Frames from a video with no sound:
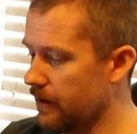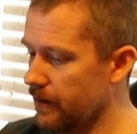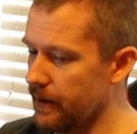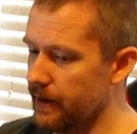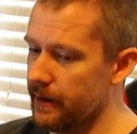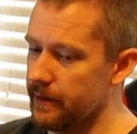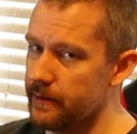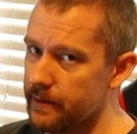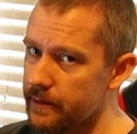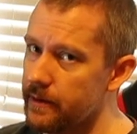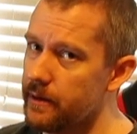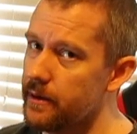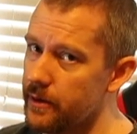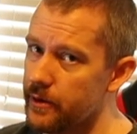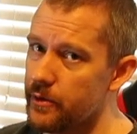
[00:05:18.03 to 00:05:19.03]
then
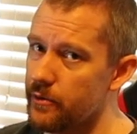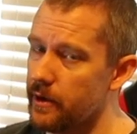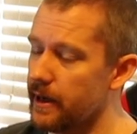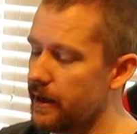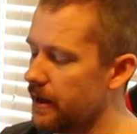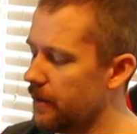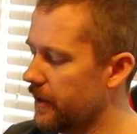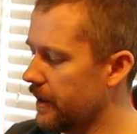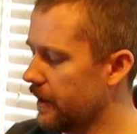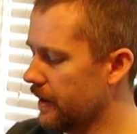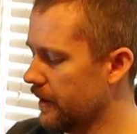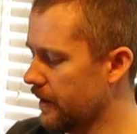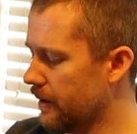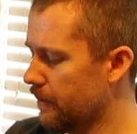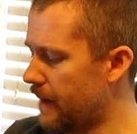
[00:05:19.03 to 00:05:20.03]
you really gotta be
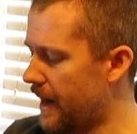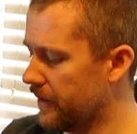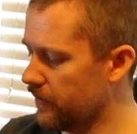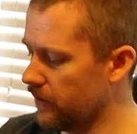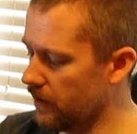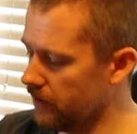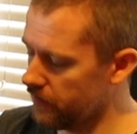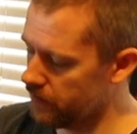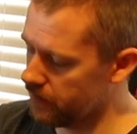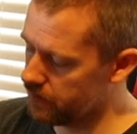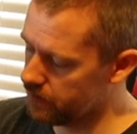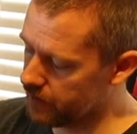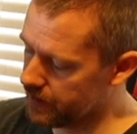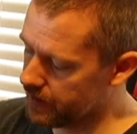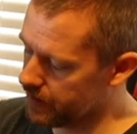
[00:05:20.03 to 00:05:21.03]
mindful of
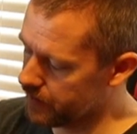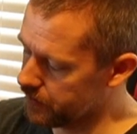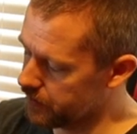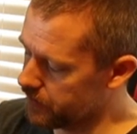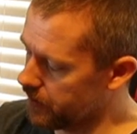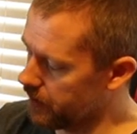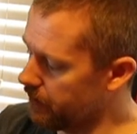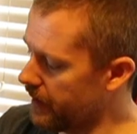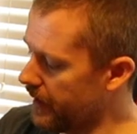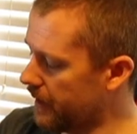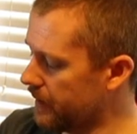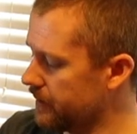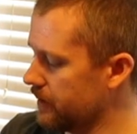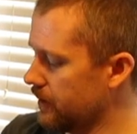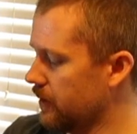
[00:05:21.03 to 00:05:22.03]
what it can do to your
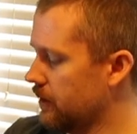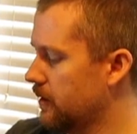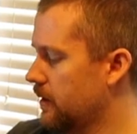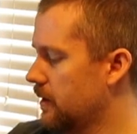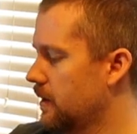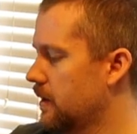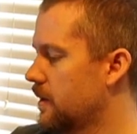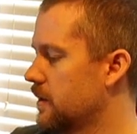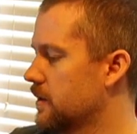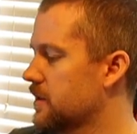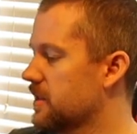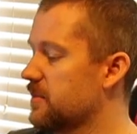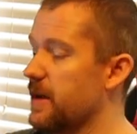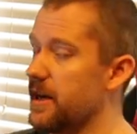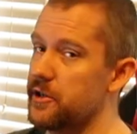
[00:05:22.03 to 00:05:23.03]
back. So
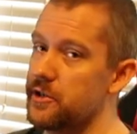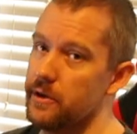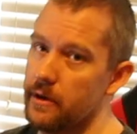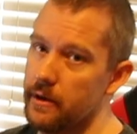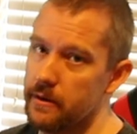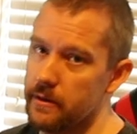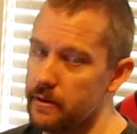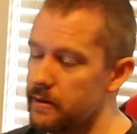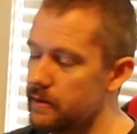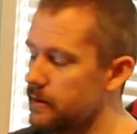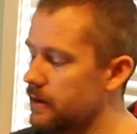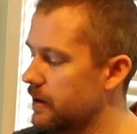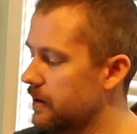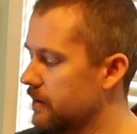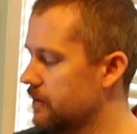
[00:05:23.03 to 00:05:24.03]
just make sure
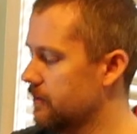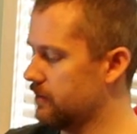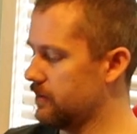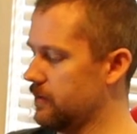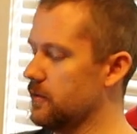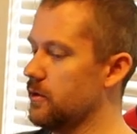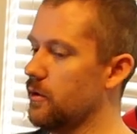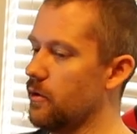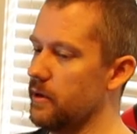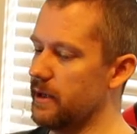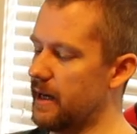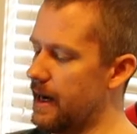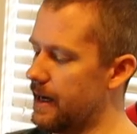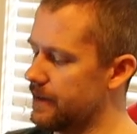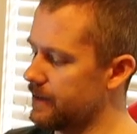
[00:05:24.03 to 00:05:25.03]
that you hold a
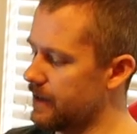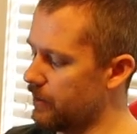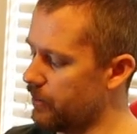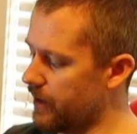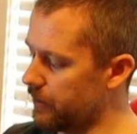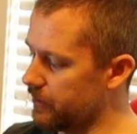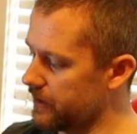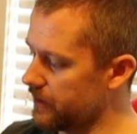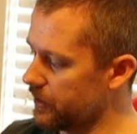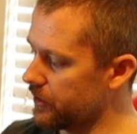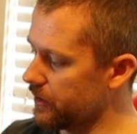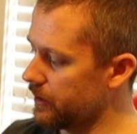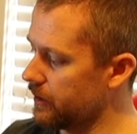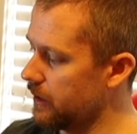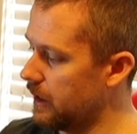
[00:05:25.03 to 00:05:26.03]
nice upright
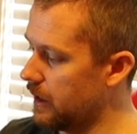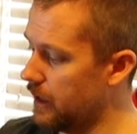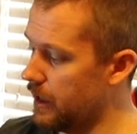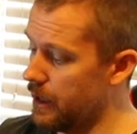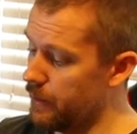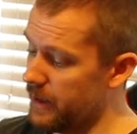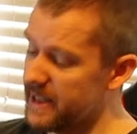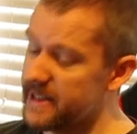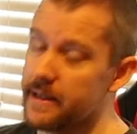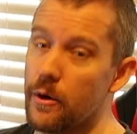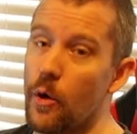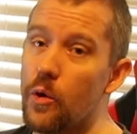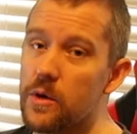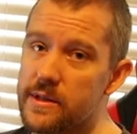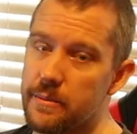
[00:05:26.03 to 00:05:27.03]
position. But it's an
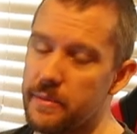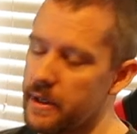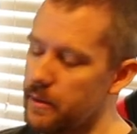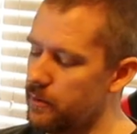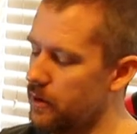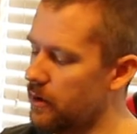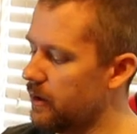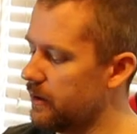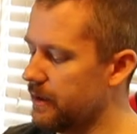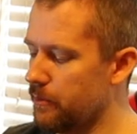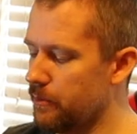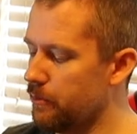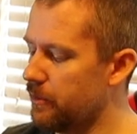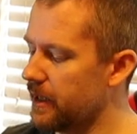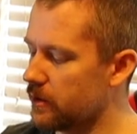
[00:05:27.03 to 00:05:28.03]
awesome gimbal. The
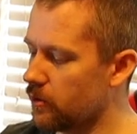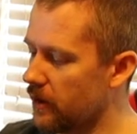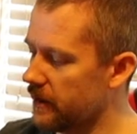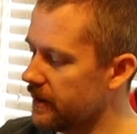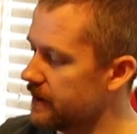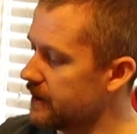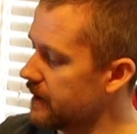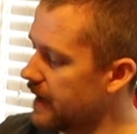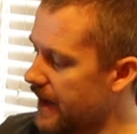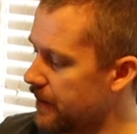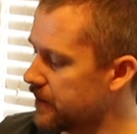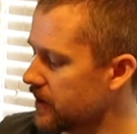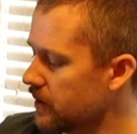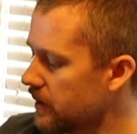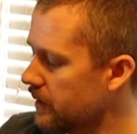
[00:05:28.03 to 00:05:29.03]
build quality is
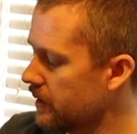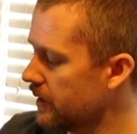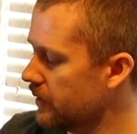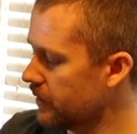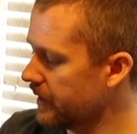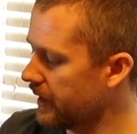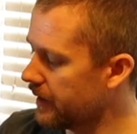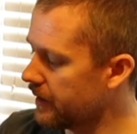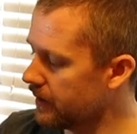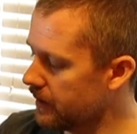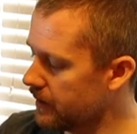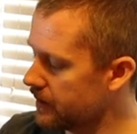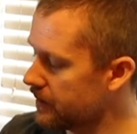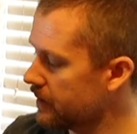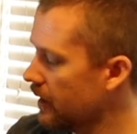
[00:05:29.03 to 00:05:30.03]
absolutely
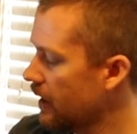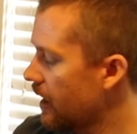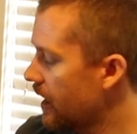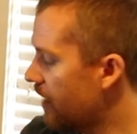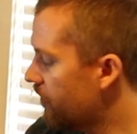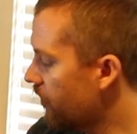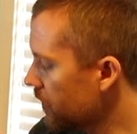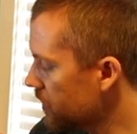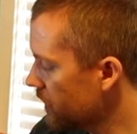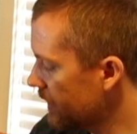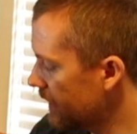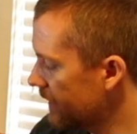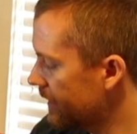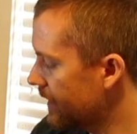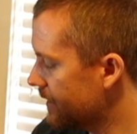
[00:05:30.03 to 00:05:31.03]
ridiculous.
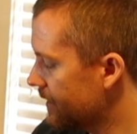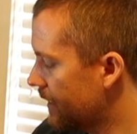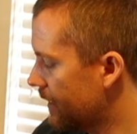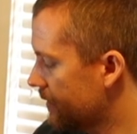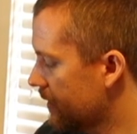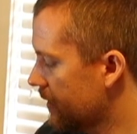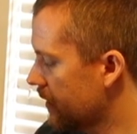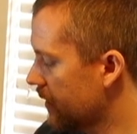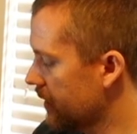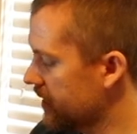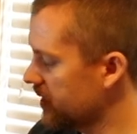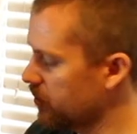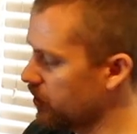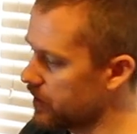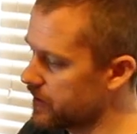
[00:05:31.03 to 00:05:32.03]
Unfortunately, it does not
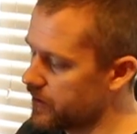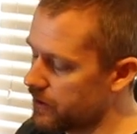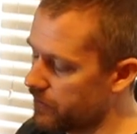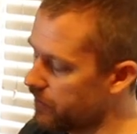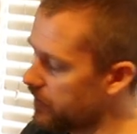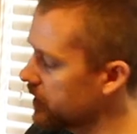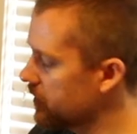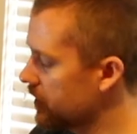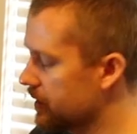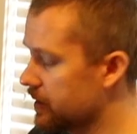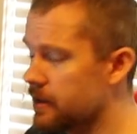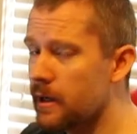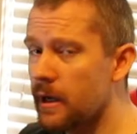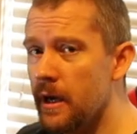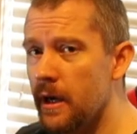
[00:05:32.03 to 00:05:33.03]
support certain
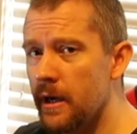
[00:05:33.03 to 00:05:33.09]
features